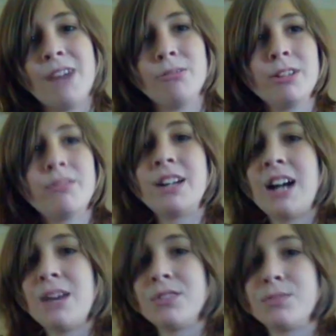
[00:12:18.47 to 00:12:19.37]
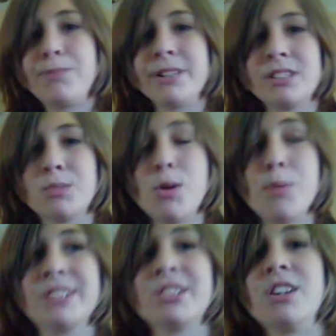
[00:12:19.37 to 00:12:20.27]
I really want to have a small
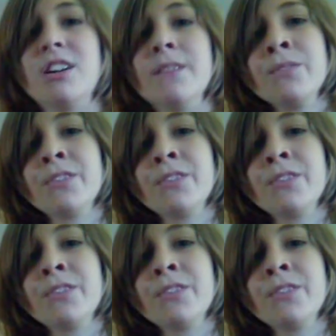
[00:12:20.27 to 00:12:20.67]
Pixar